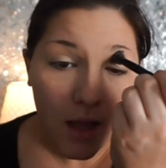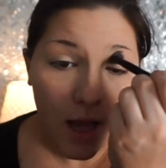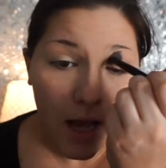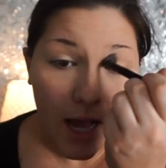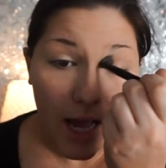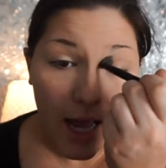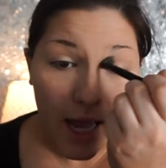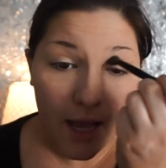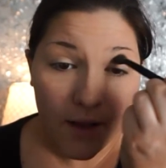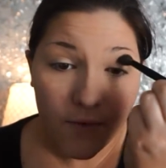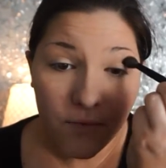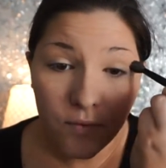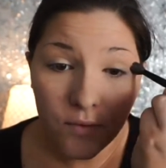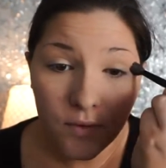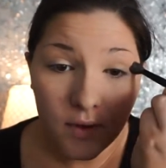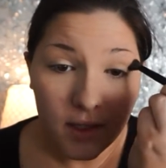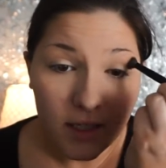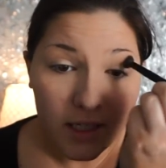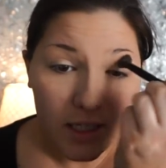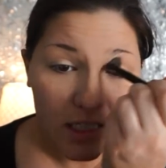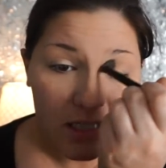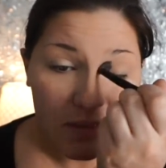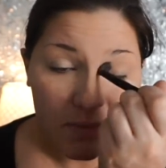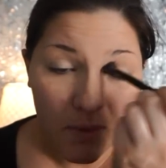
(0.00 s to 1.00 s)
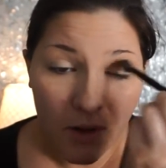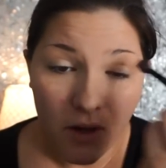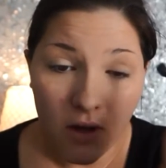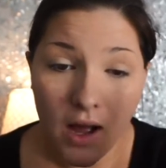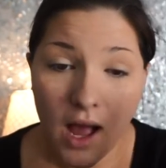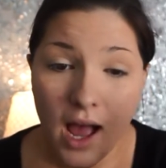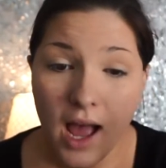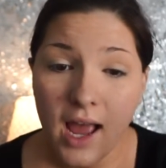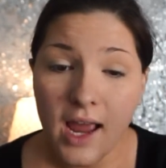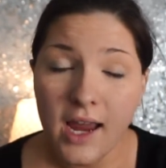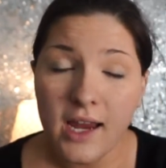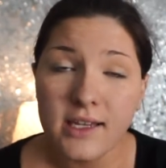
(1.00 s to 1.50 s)
I have really small
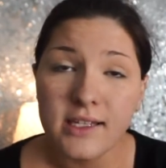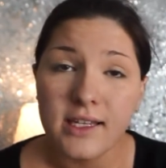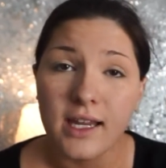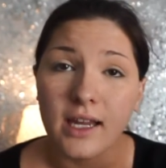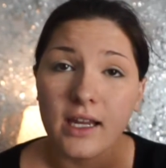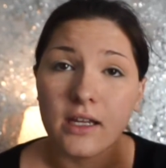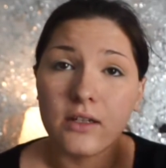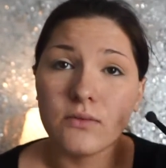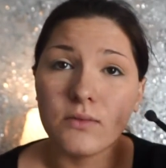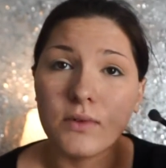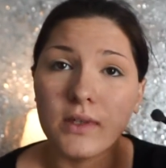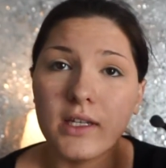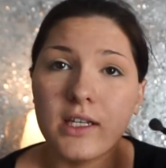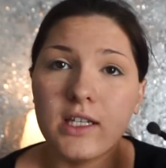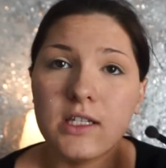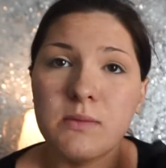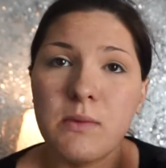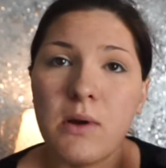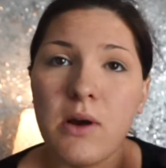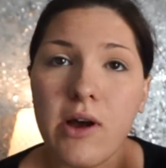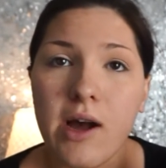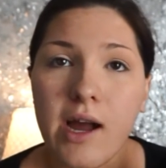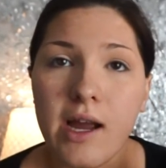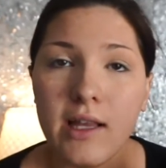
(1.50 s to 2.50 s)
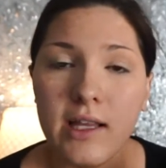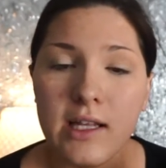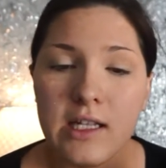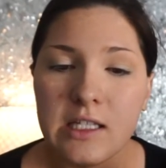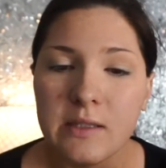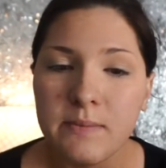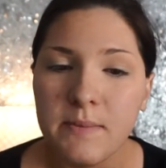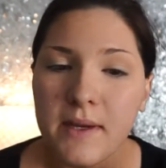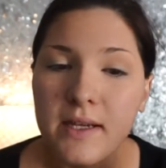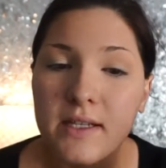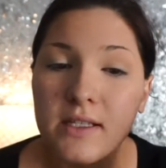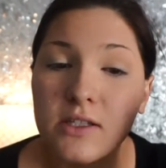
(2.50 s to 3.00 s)
eyes and really small eyelid
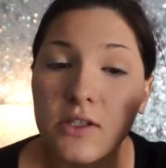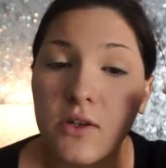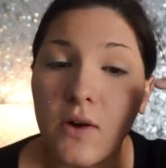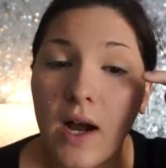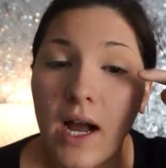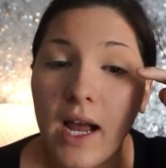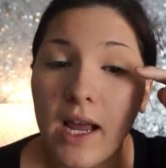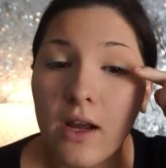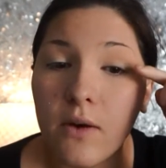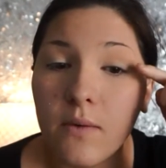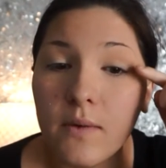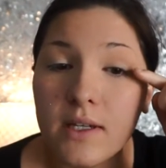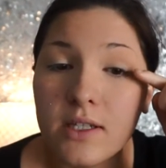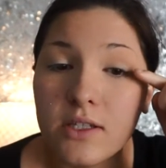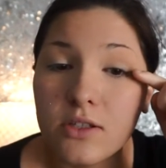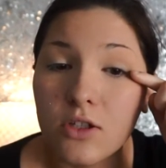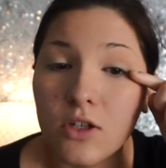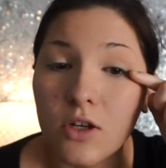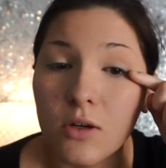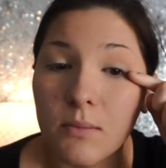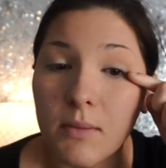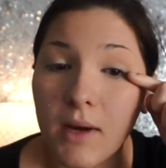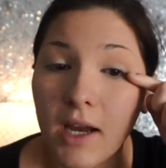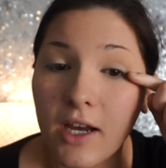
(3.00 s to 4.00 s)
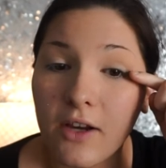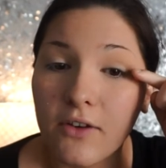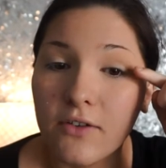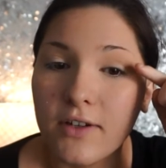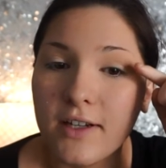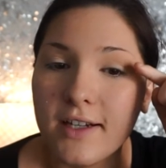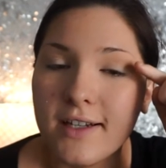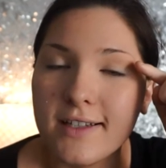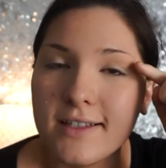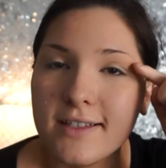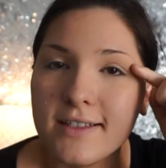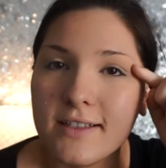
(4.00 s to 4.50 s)
space, so I always start my
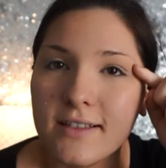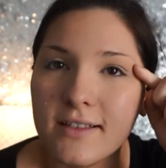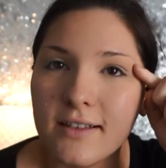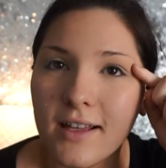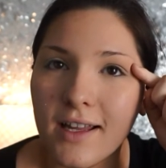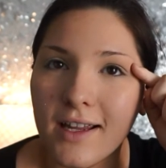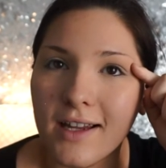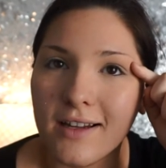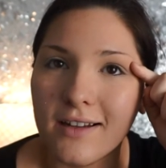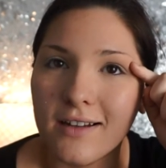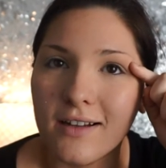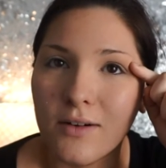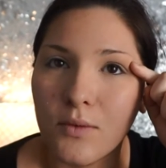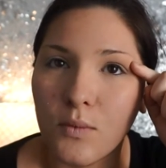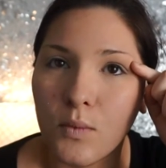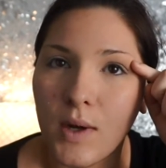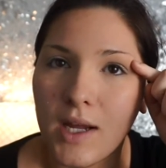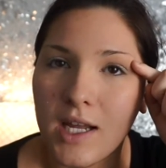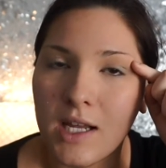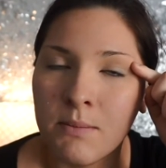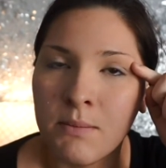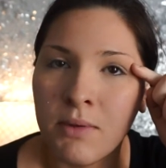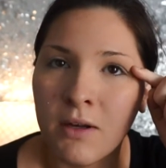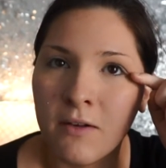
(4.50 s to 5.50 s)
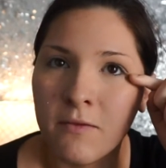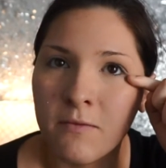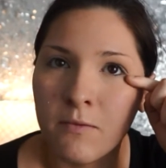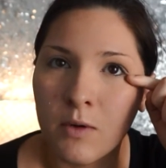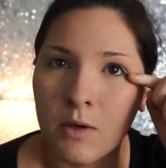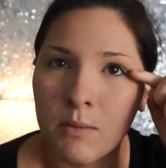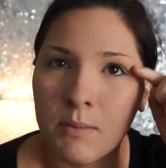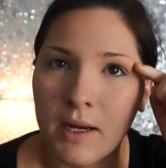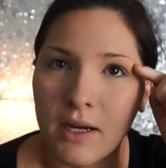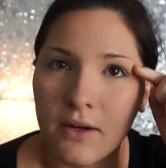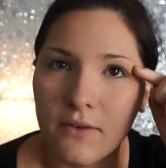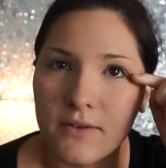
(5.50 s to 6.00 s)
crease like way above where
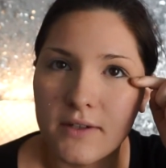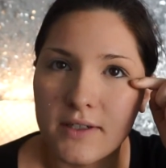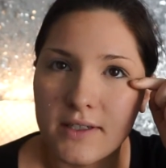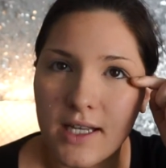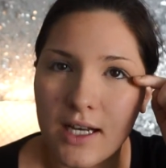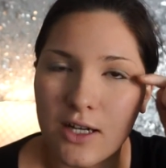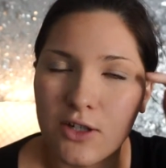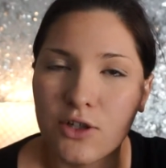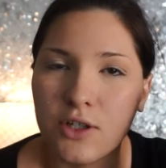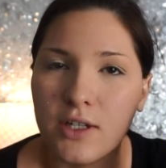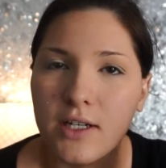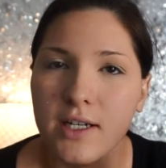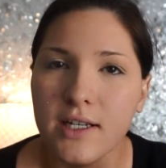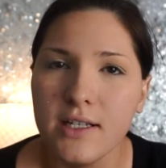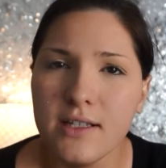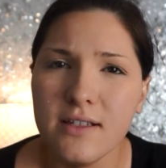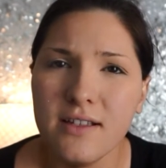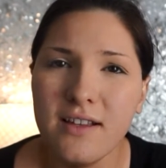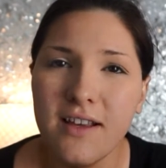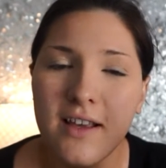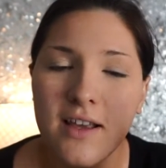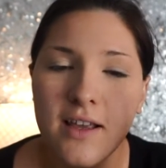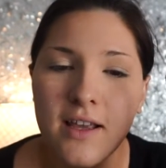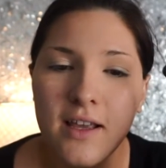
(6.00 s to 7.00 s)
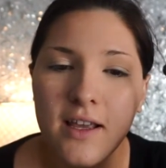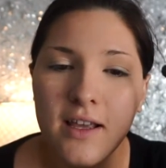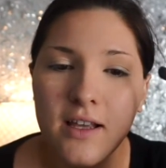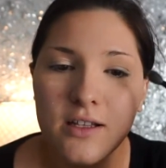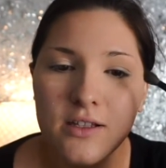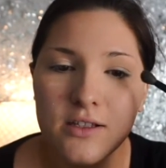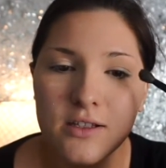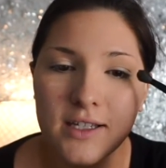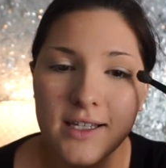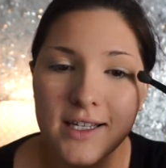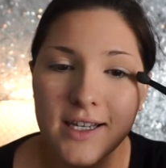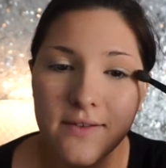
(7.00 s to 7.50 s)
my crease actually is
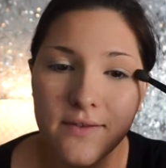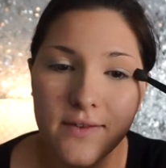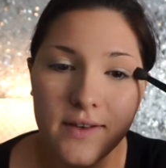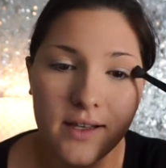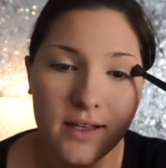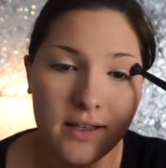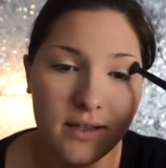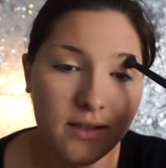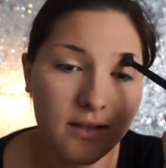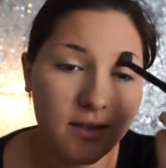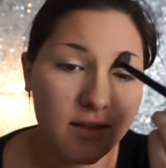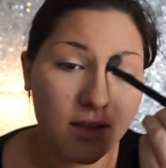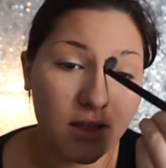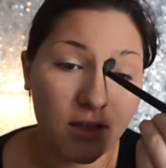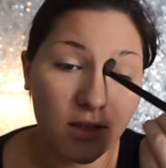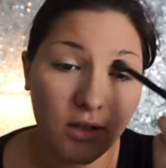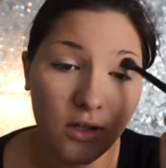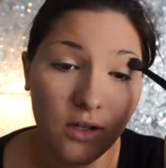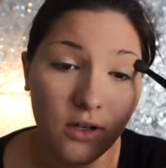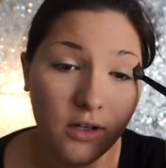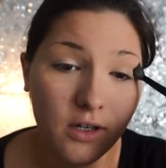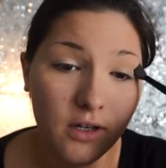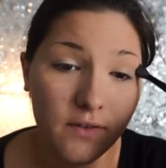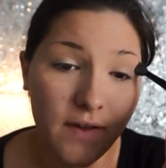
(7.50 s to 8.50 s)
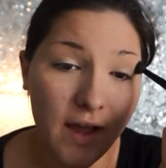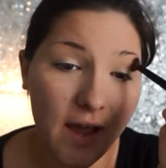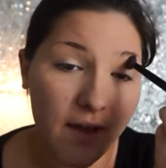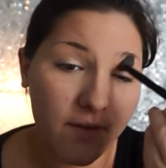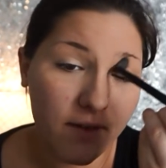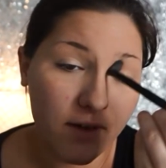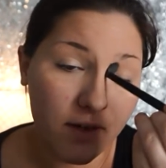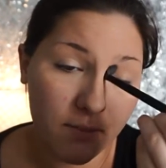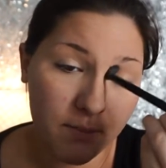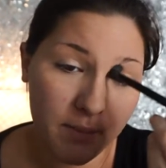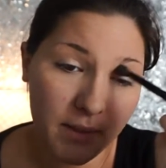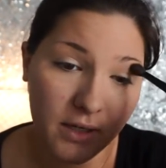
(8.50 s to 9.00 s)
to give it the look of having
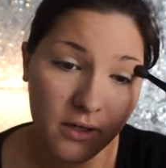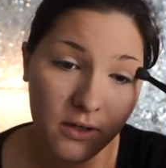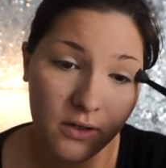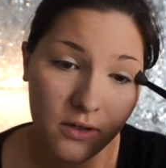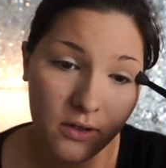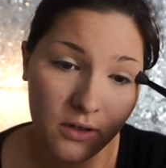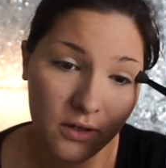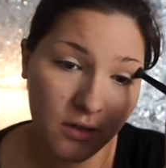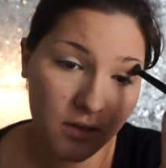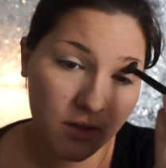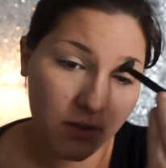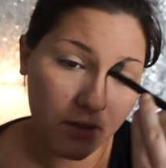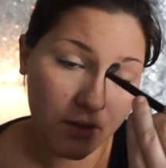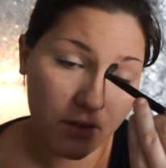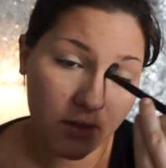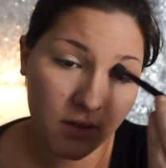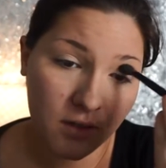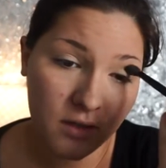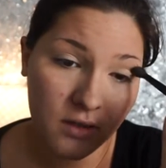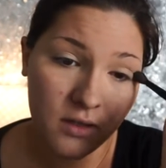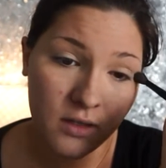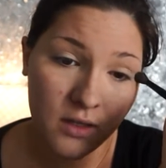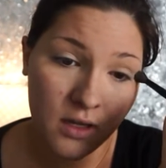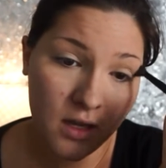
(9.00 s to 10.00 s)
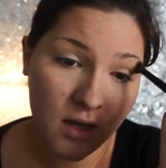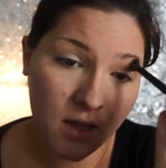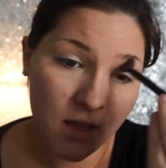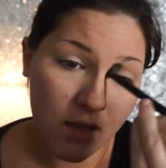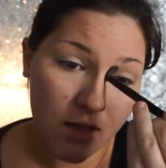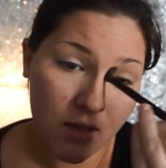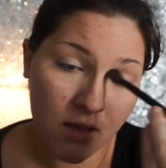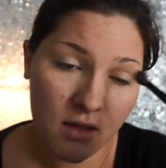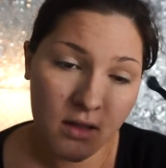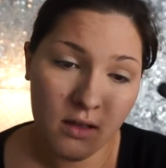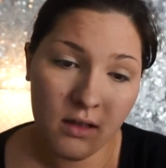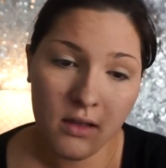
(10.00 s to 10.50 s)
a bigger
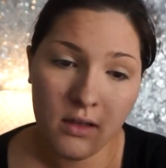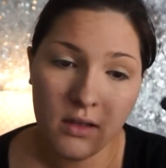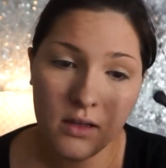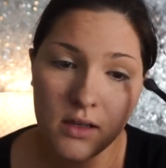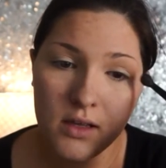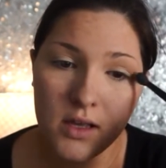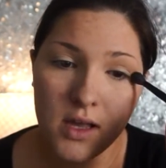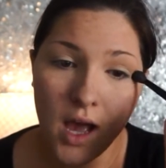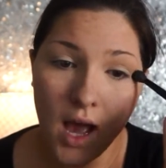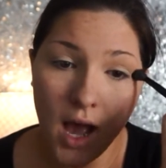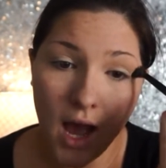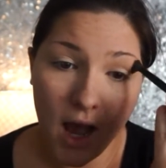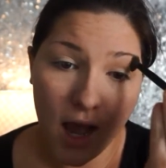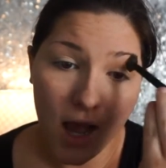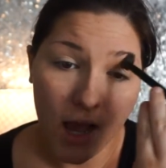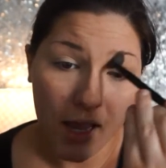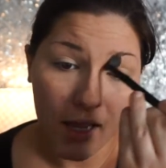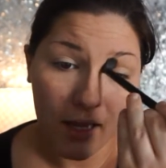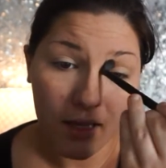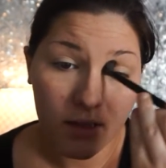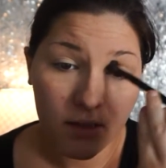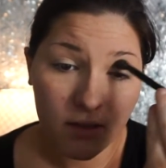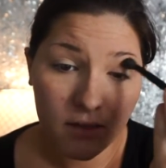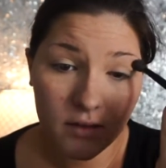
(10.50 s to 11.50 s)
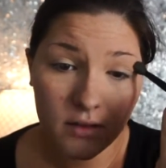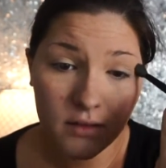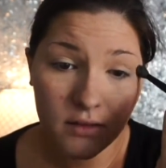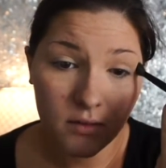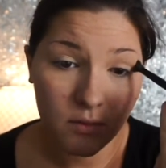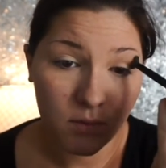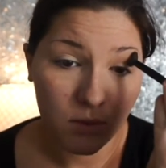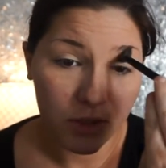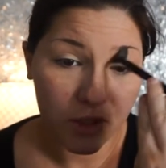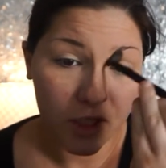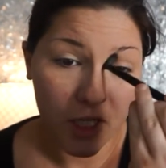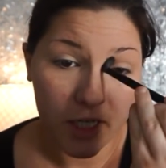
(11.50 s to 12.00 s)
eye,
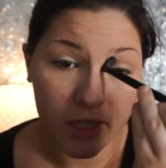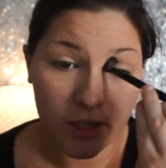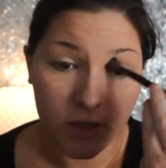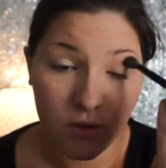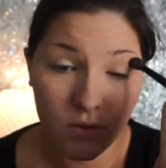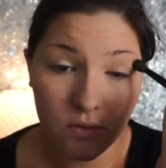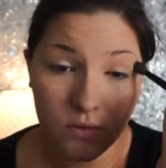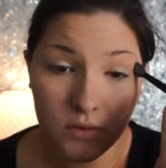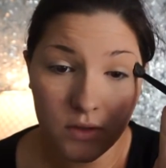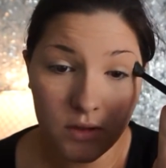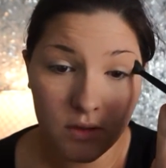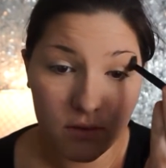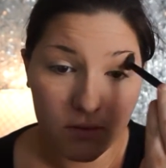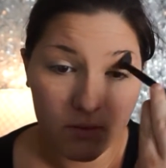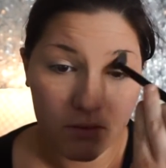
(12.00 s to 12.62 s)
which I don't.